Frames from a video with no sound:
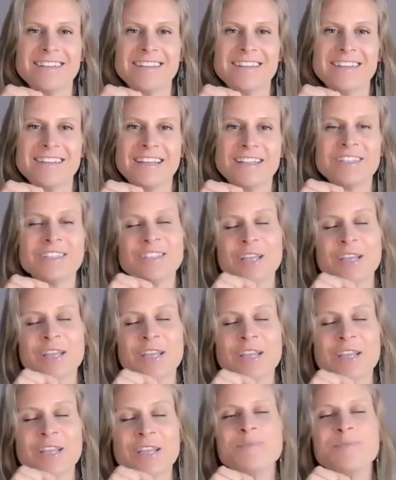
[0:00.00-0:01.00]
And
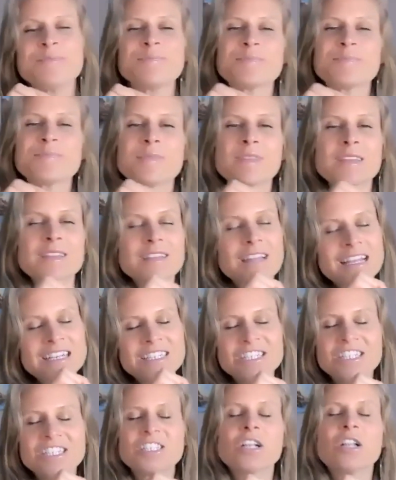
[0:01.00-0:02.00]
so let's
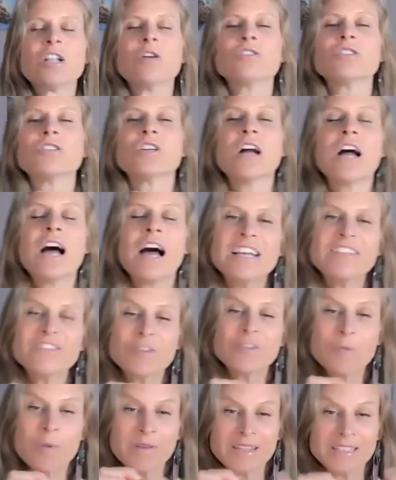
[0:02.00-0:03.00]
just close our eyes for
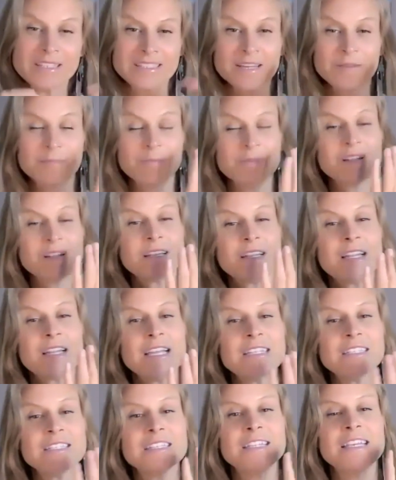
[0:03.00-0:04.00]
a moment. This
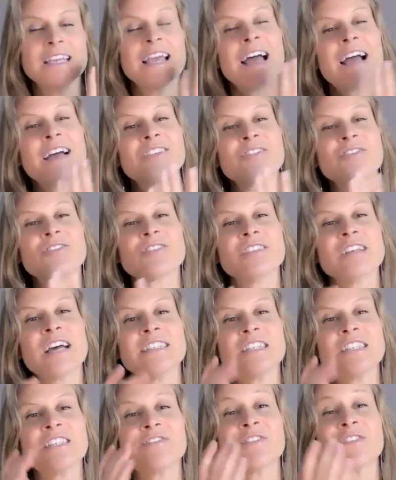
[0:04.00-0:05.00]
completes the
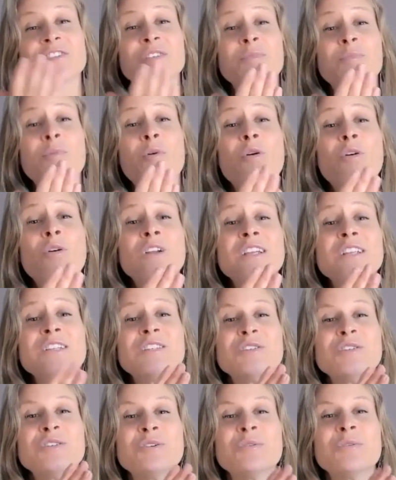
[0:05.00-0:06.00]
exercises for supporting
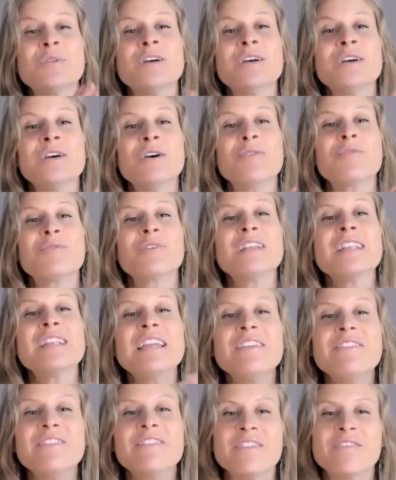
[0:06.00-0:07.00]
to
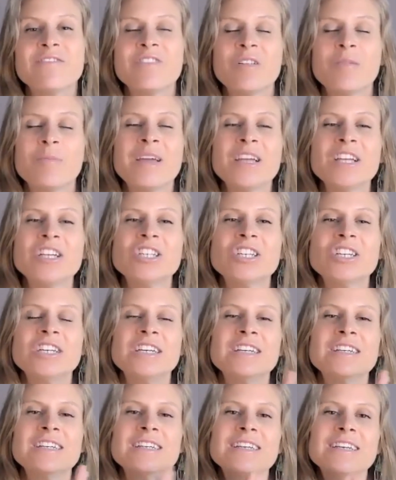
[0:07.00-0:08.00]
relief
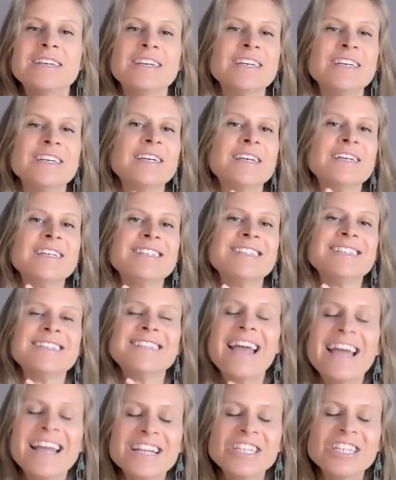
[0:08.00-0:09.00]
inflammation,
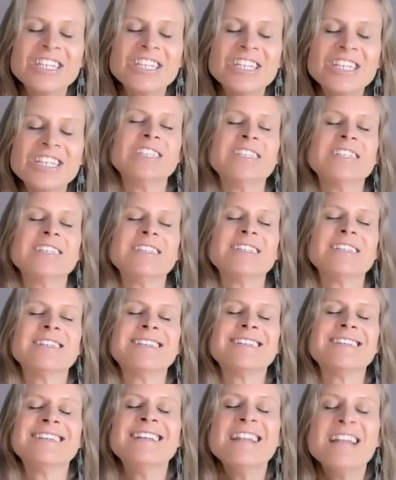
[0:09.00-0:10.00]
tension,
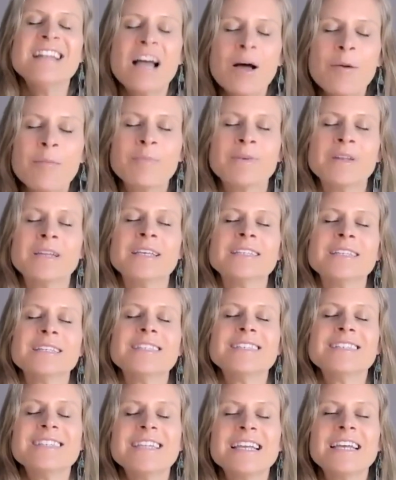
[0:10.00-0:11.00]

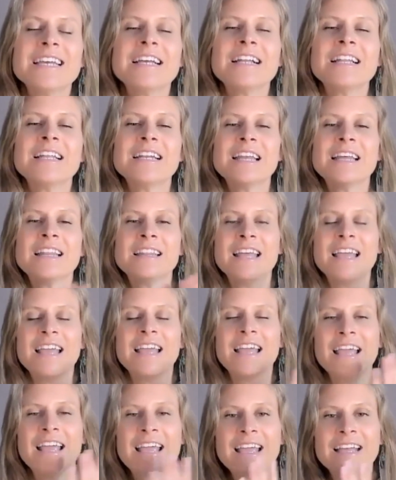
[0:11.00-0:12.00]
numbness, tingling in the
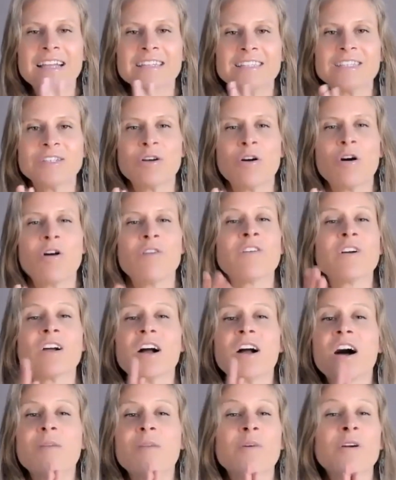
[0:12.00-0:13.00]
hands to
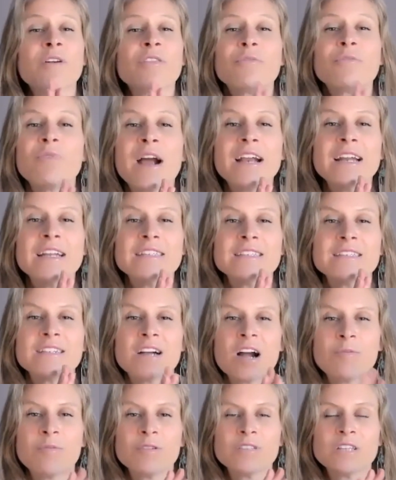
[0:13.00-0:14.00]
overcome arthritis and
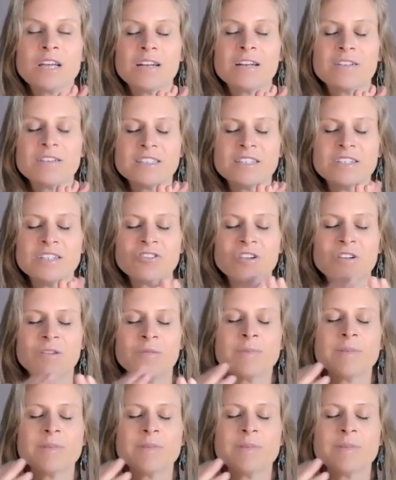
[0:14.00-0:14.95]
carpal tunnel syndrome.